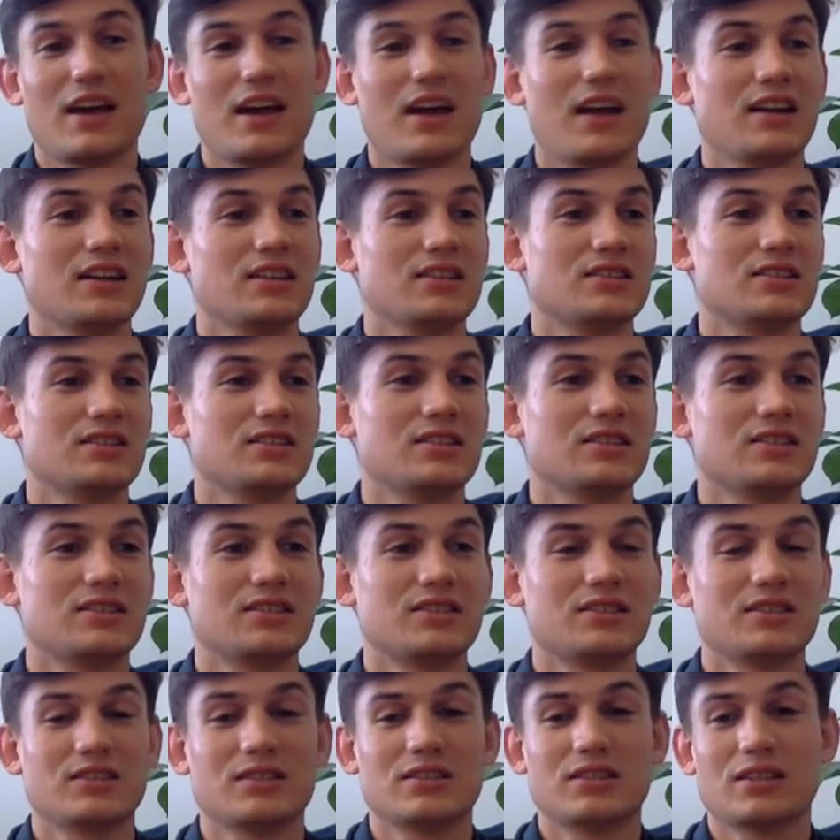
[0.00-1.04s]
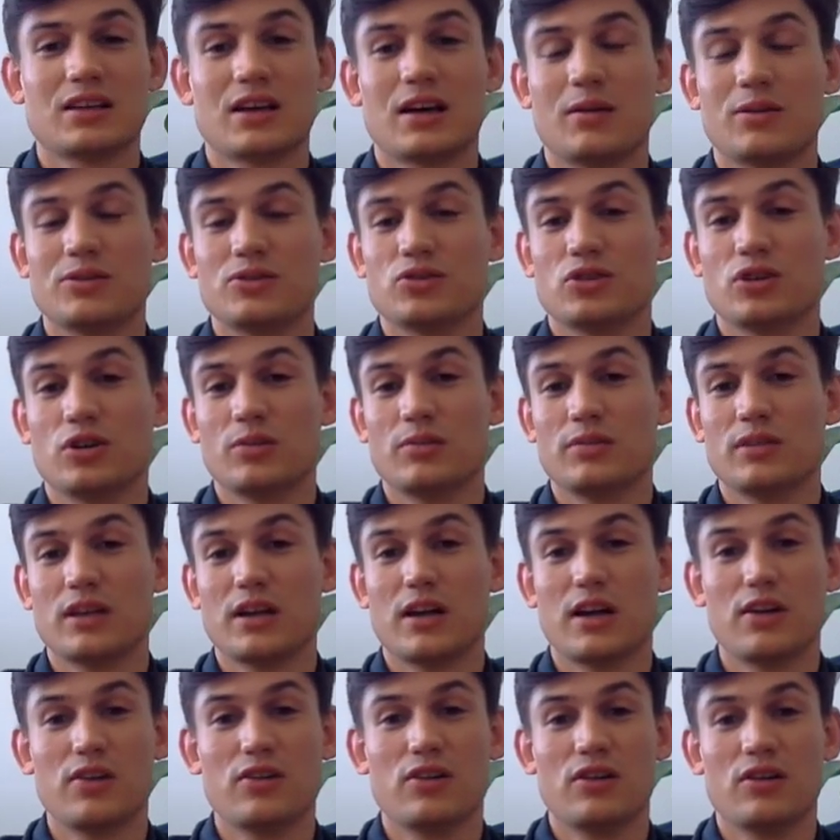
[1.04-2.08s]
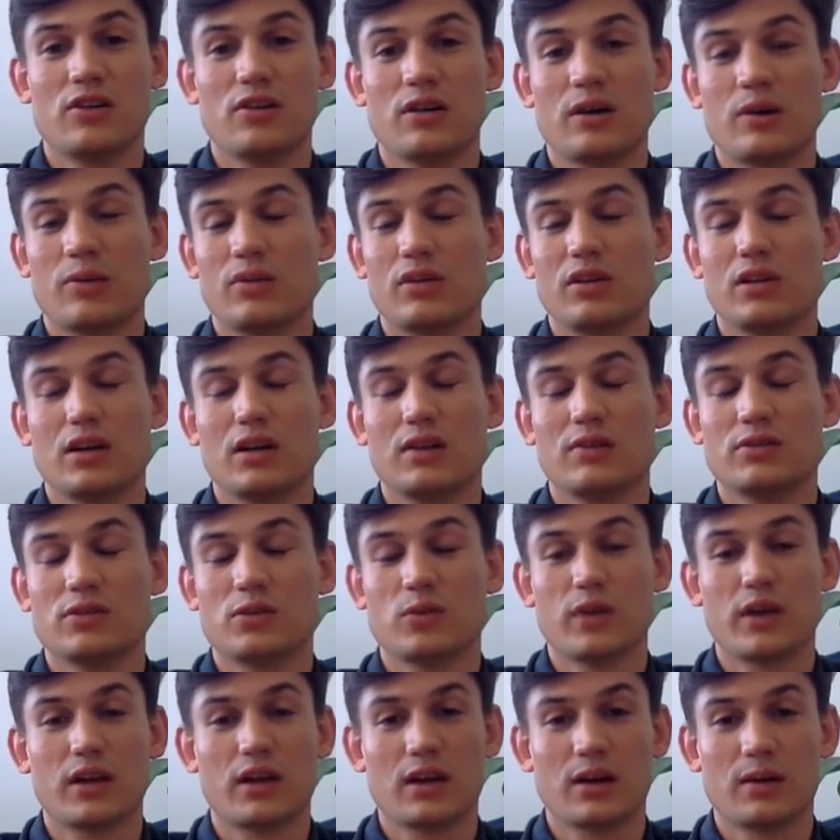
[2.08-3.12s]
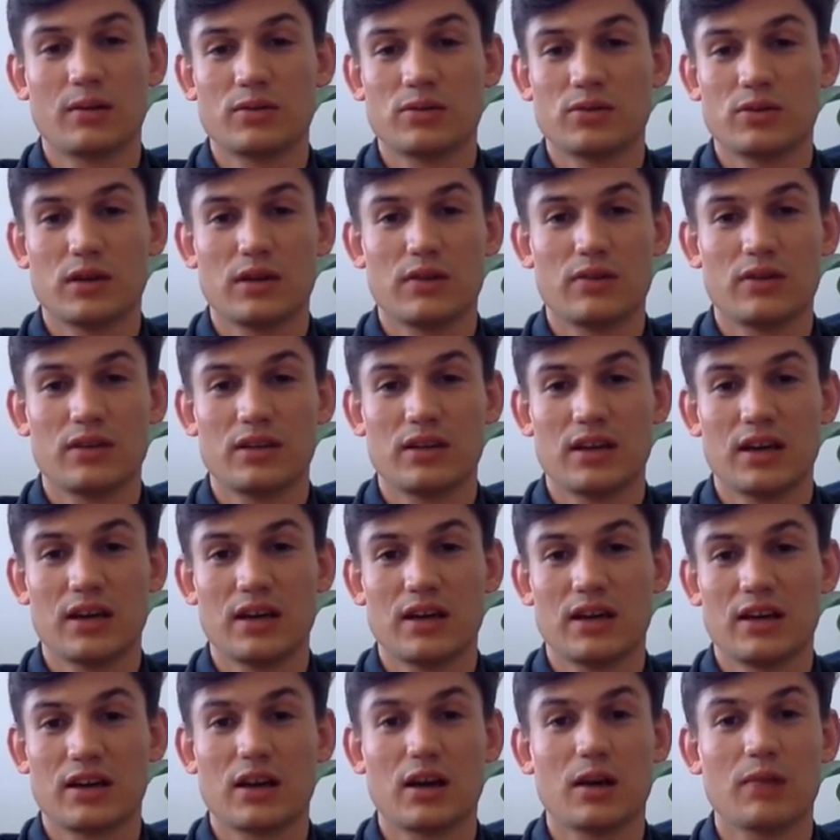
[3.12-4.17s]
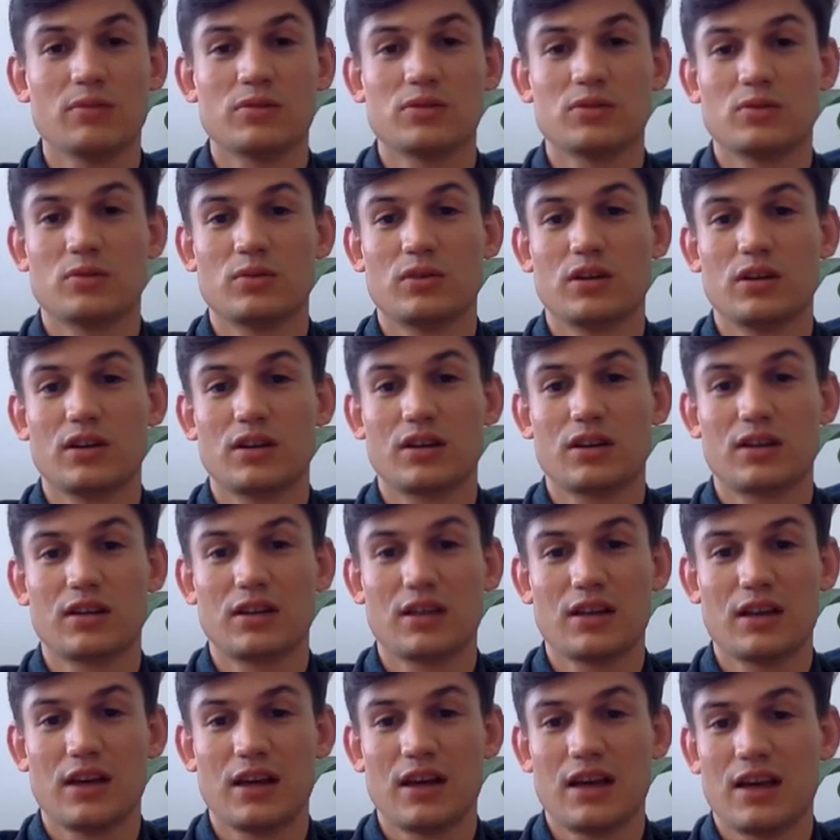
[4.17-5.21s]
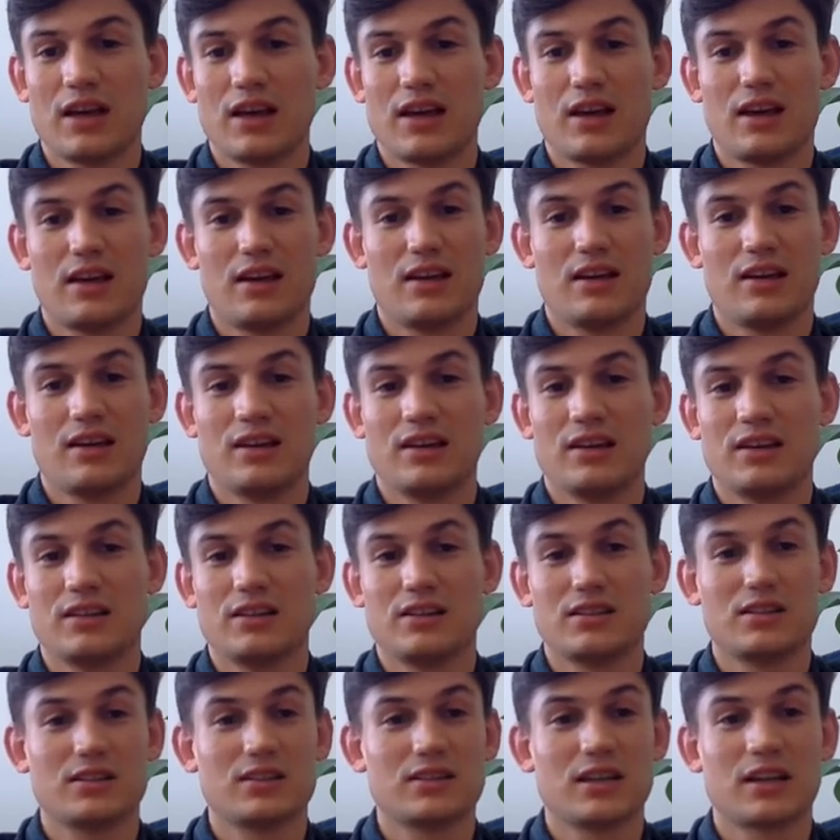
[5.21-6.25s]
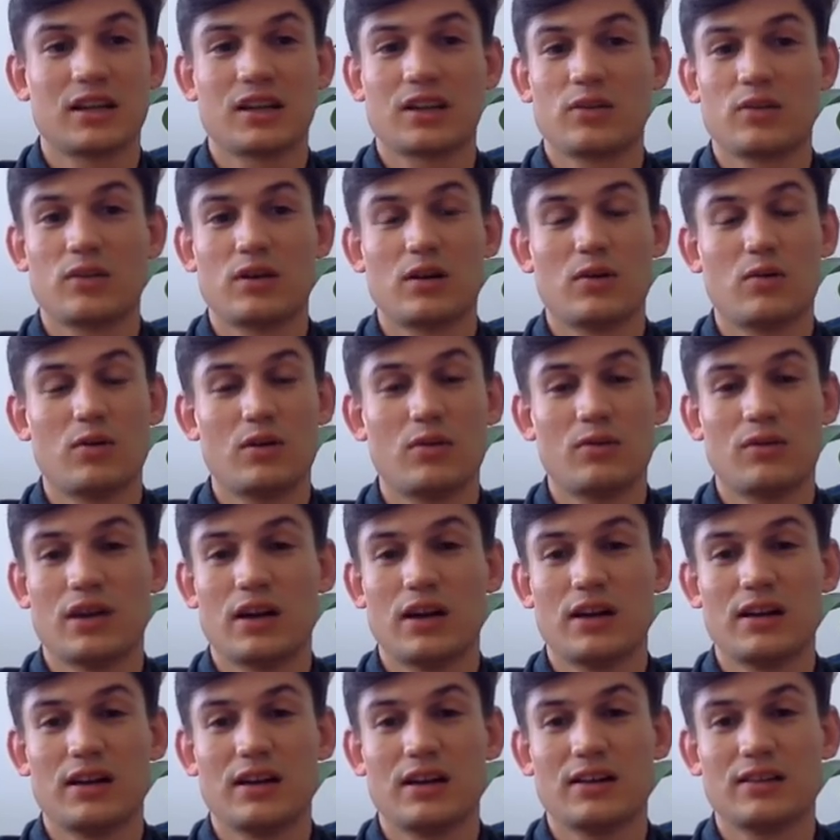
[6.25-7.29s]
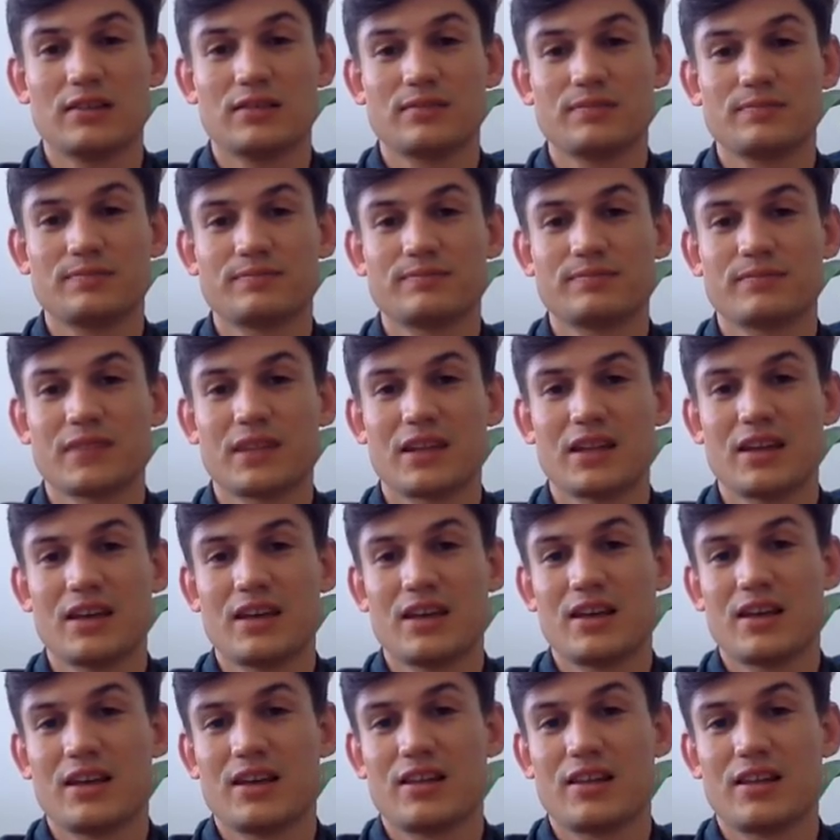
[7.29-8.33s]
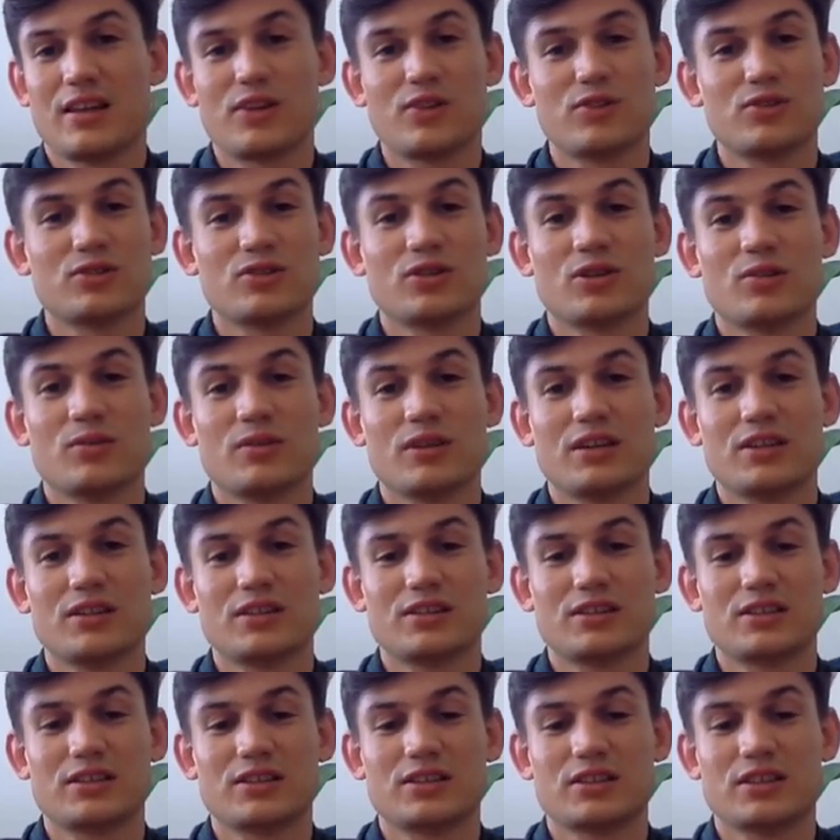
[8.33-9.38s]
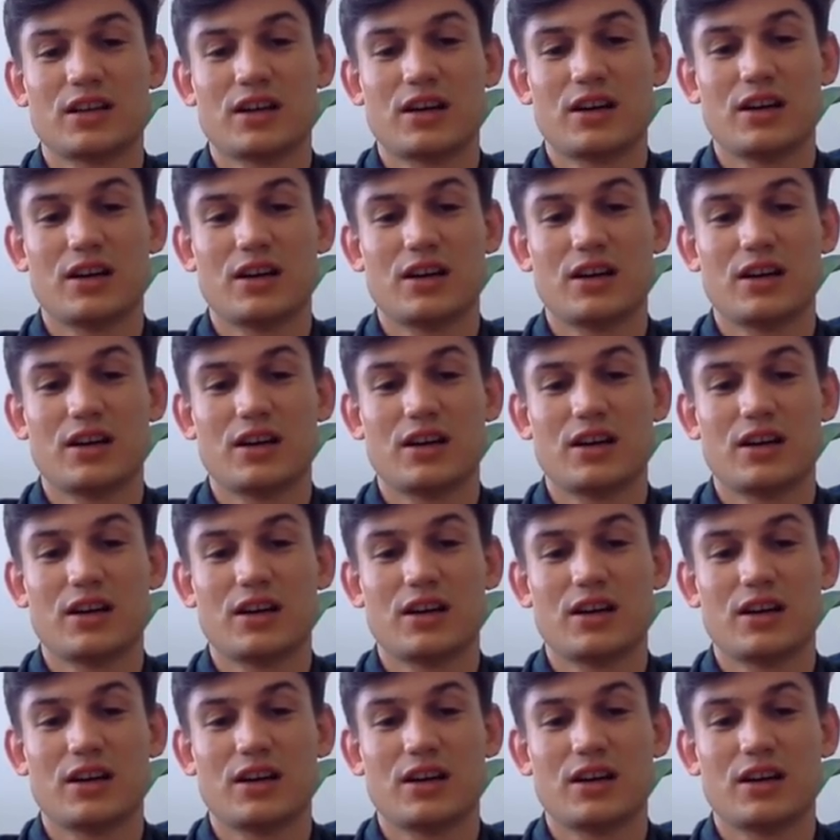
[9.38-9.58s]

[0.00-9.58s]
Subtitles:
And it's just a job that I know I would love to wake up to every day and come to work. And it's exactly what I want right now. Thank you so much.